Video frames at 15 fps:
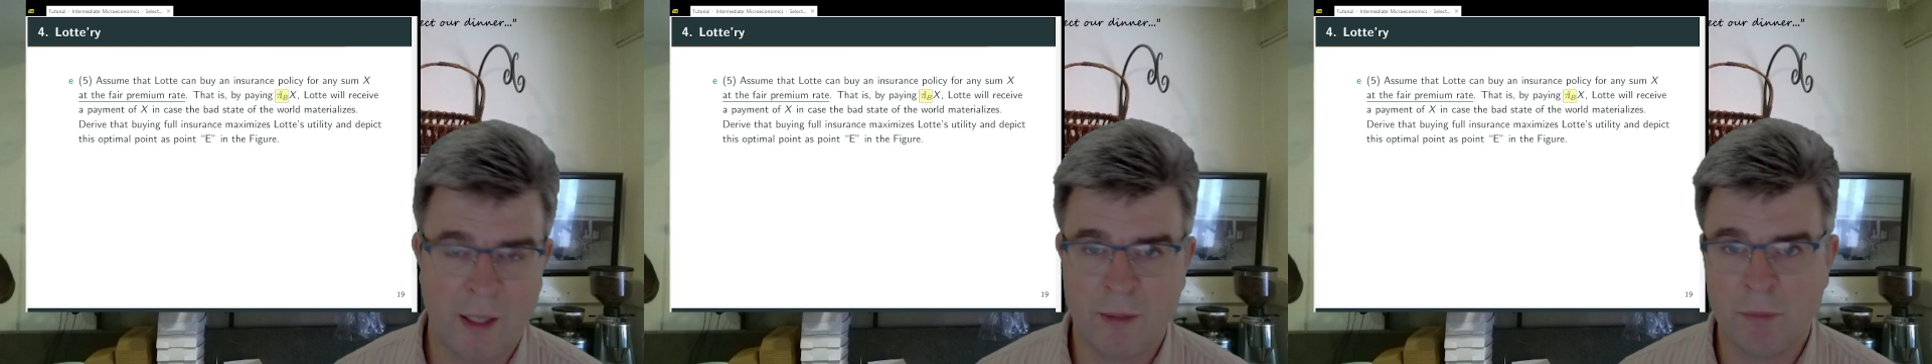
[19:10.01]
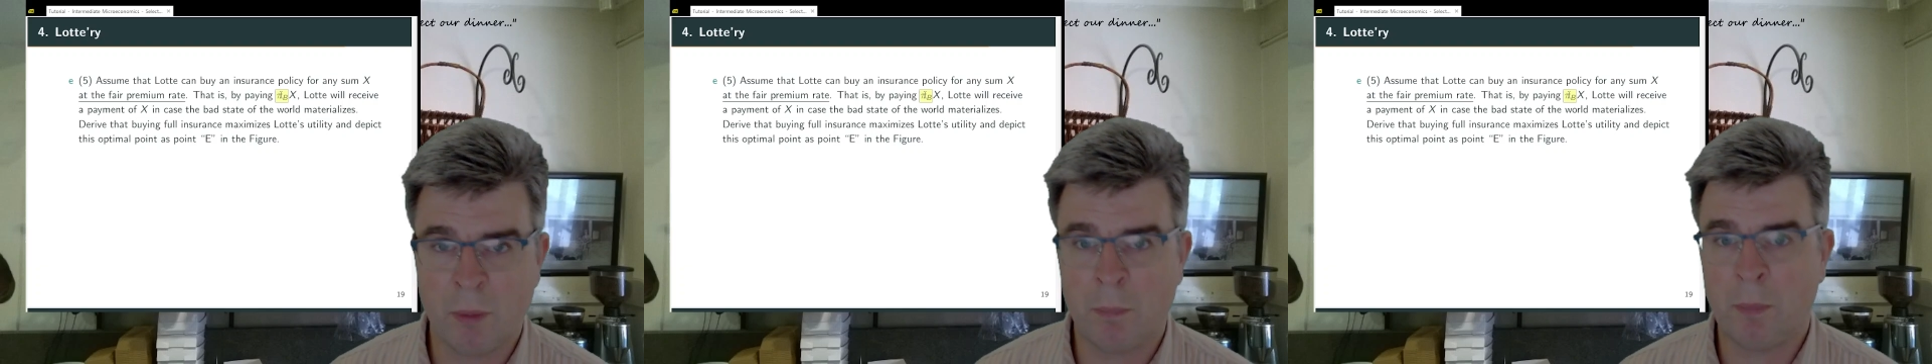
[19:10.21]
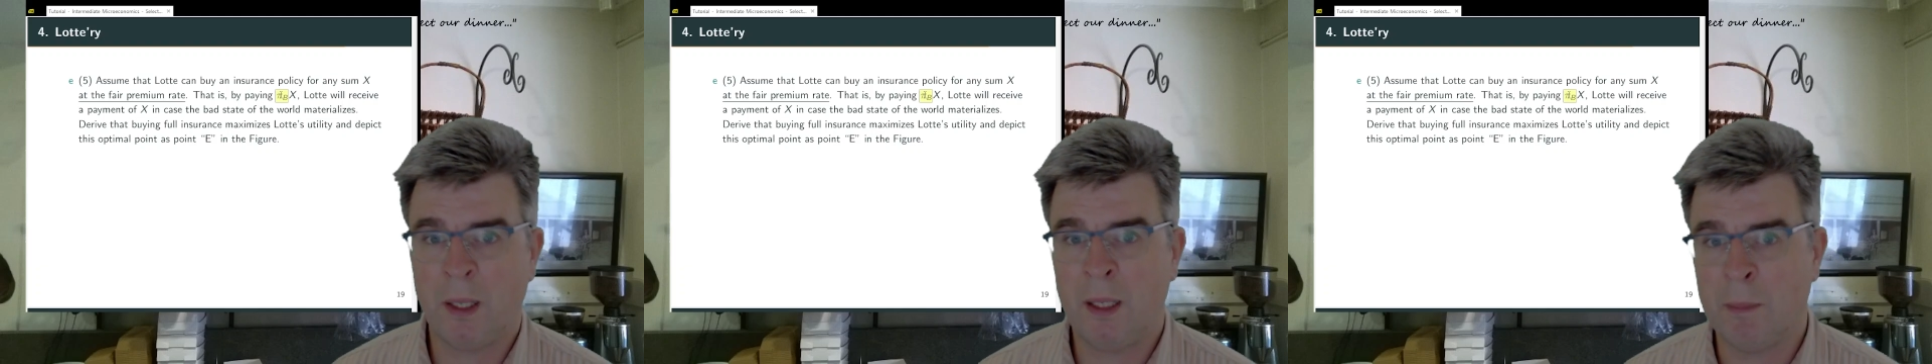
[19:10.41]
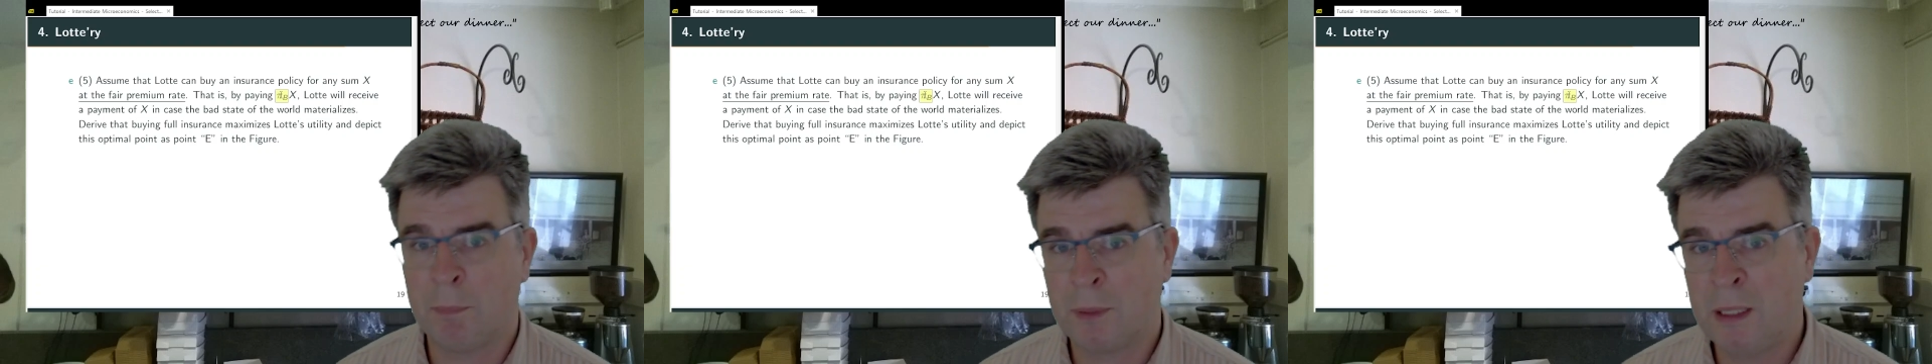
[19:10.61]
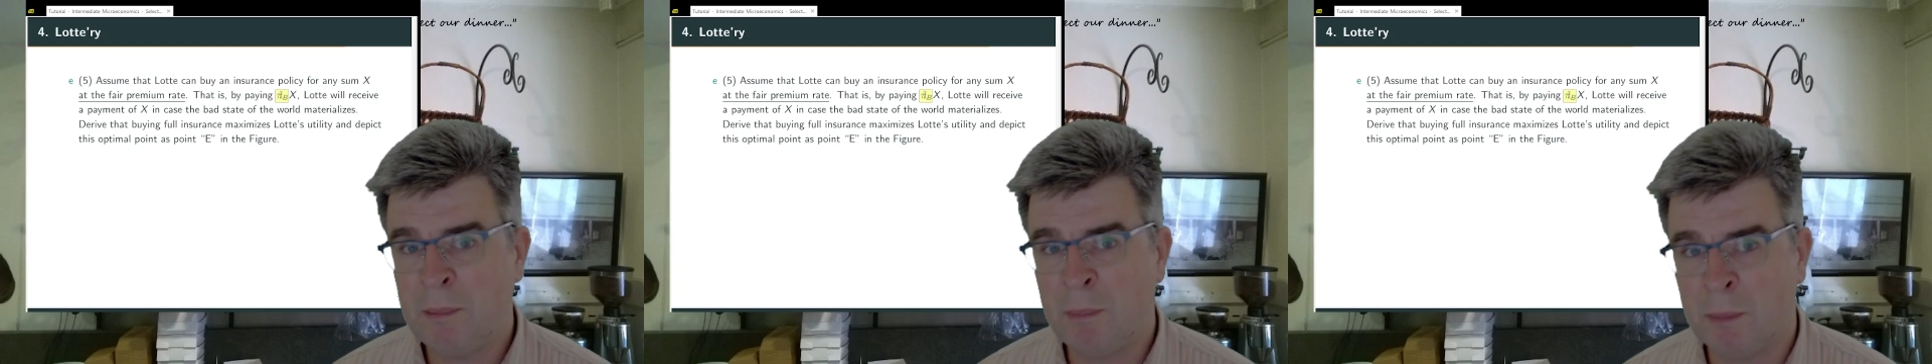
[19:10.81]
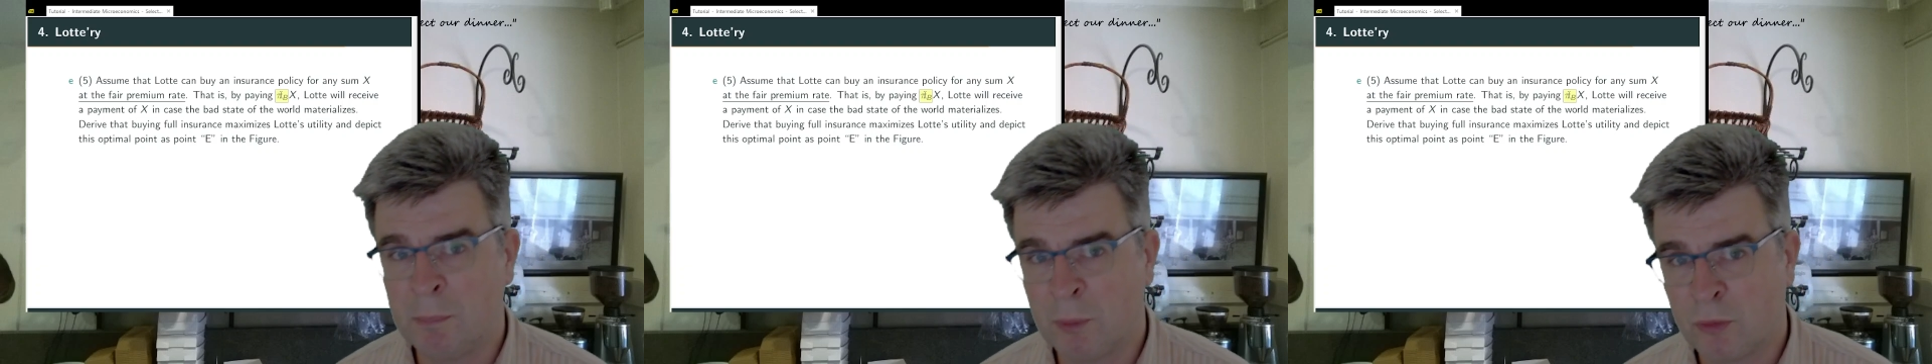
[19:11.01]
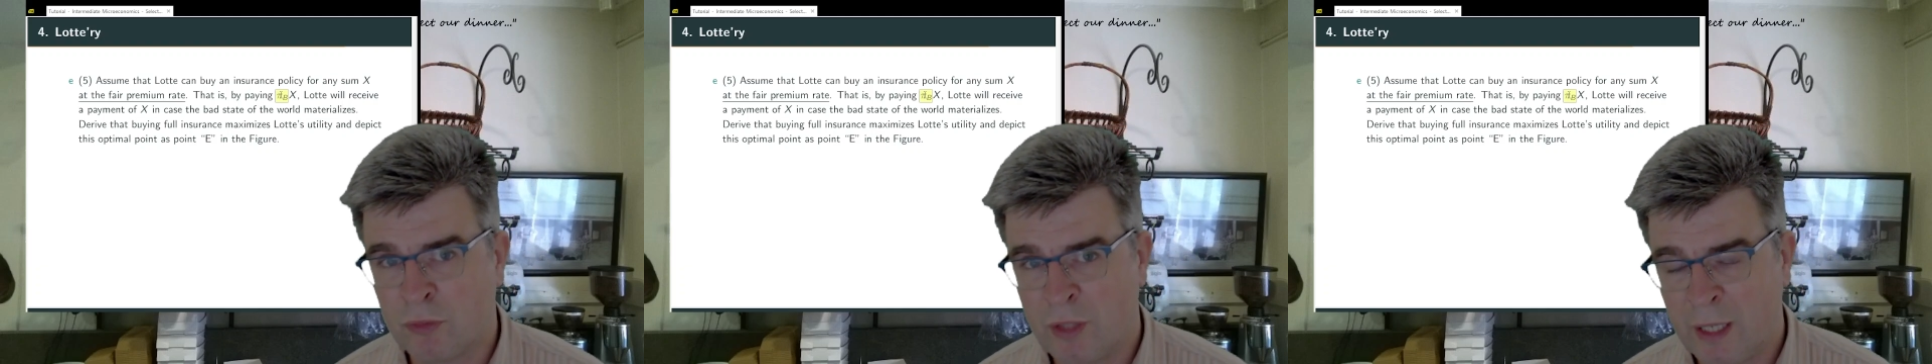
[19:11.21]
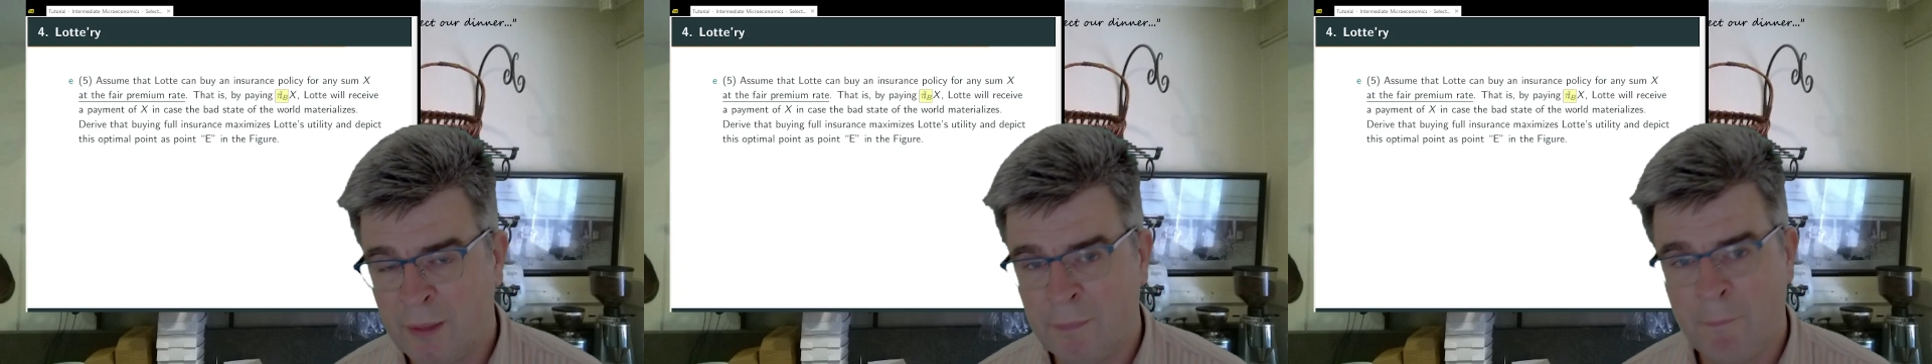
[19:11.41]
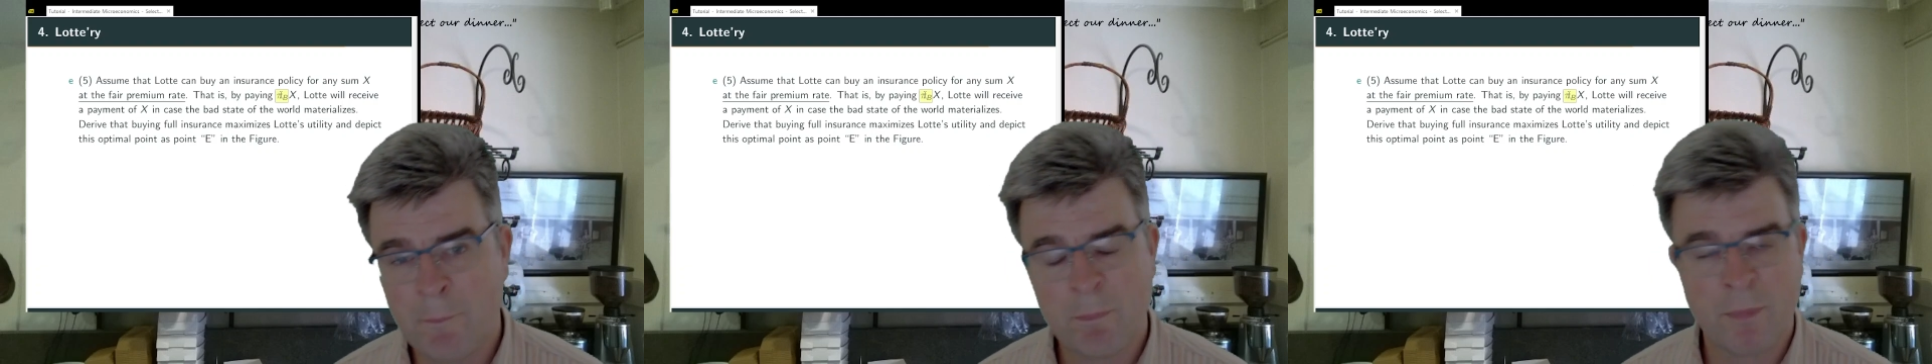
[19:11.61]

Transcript: I will pay a premium of 10.